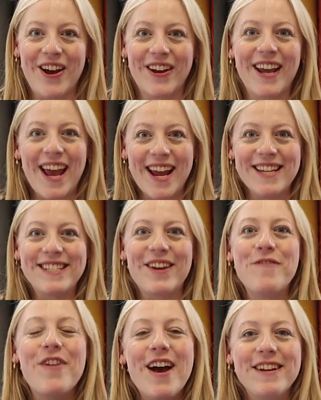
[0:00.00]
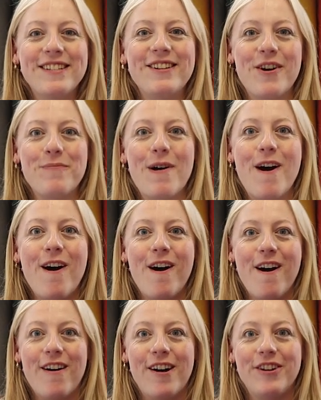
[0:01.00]
Okay, so first up
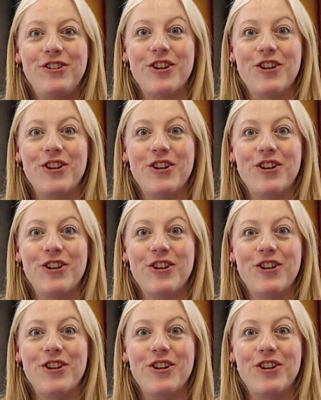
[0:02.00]
are our